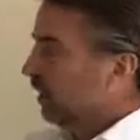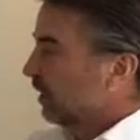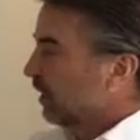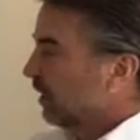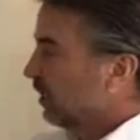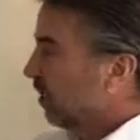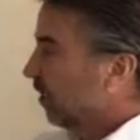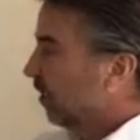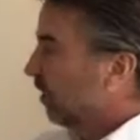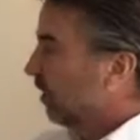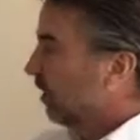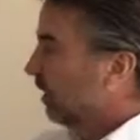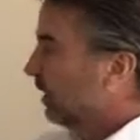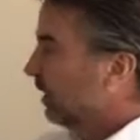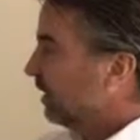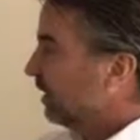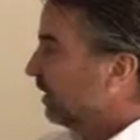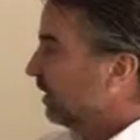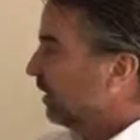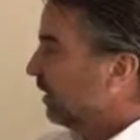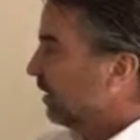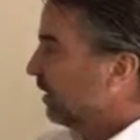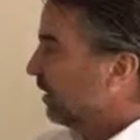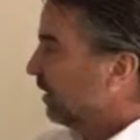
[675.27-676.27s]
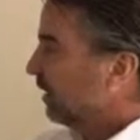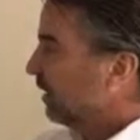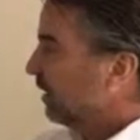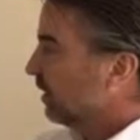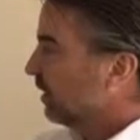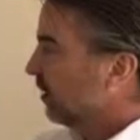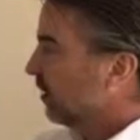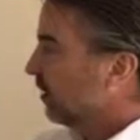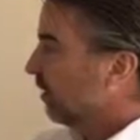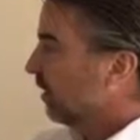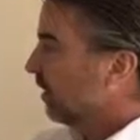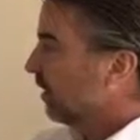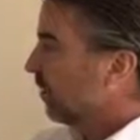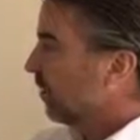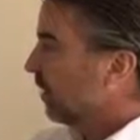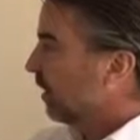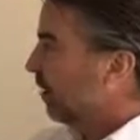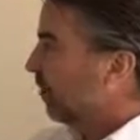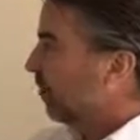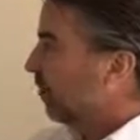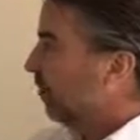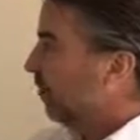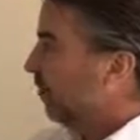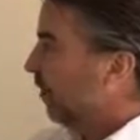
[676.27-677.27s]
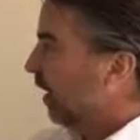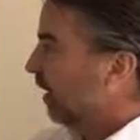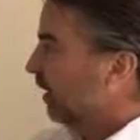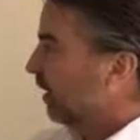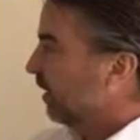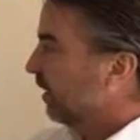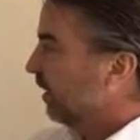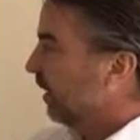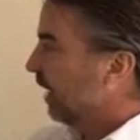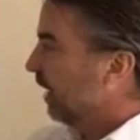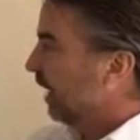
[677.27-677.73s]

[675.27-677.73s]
So this is the this is a fundamental point.